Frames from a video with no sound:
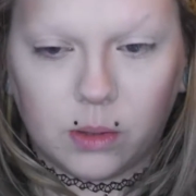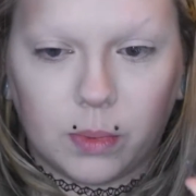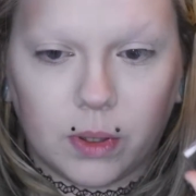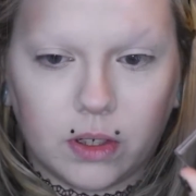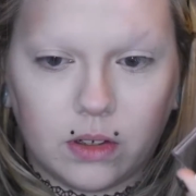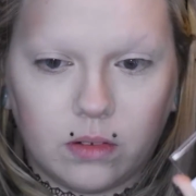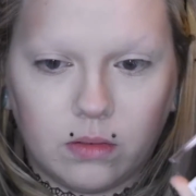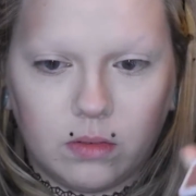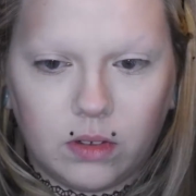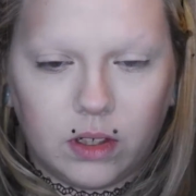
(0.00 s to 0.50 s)

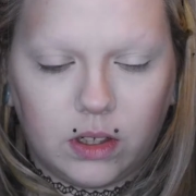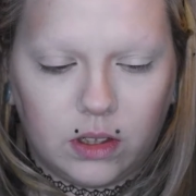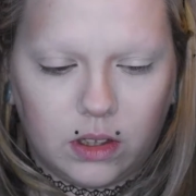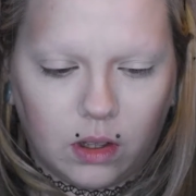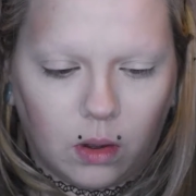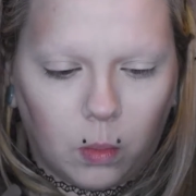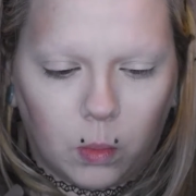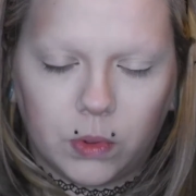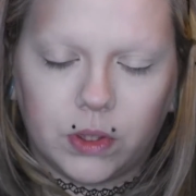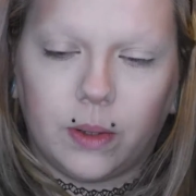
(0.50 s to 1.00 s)

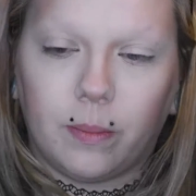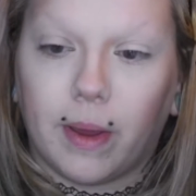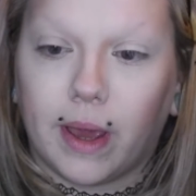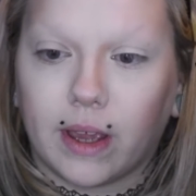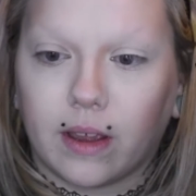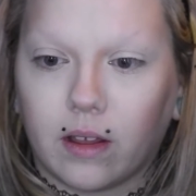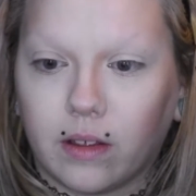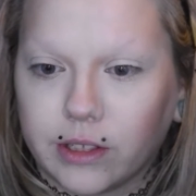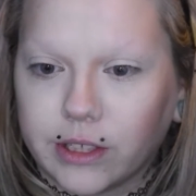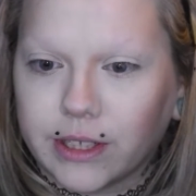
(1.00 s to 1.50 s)

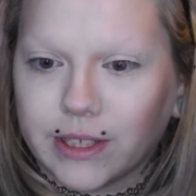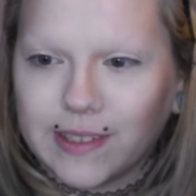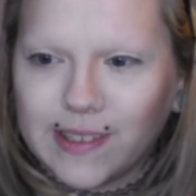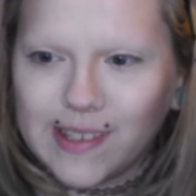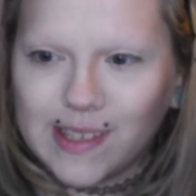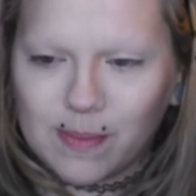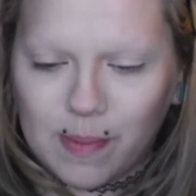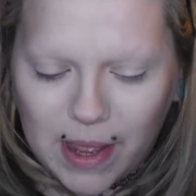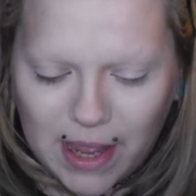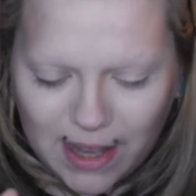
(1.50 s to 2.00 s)
the only
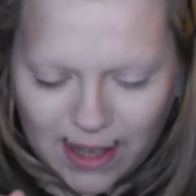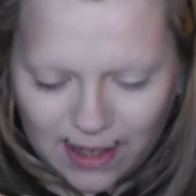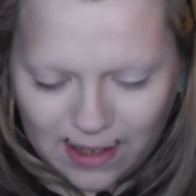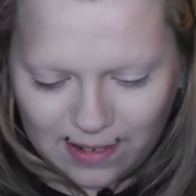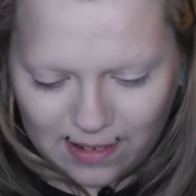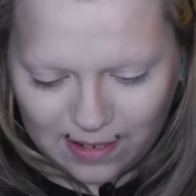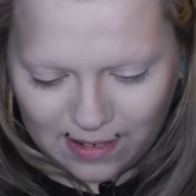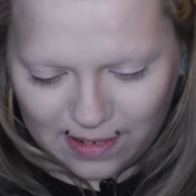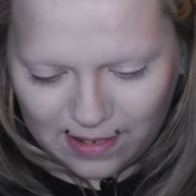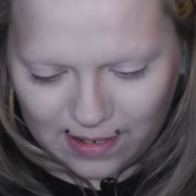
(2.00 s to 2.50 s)
matte color in
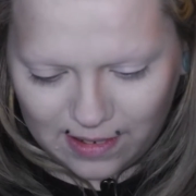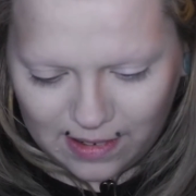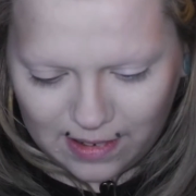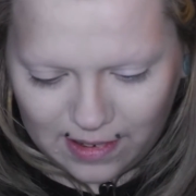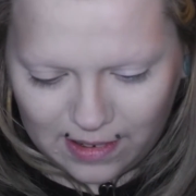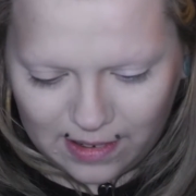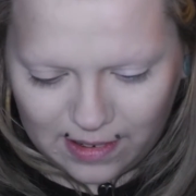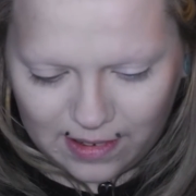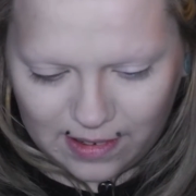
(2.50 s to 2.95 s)
this pan,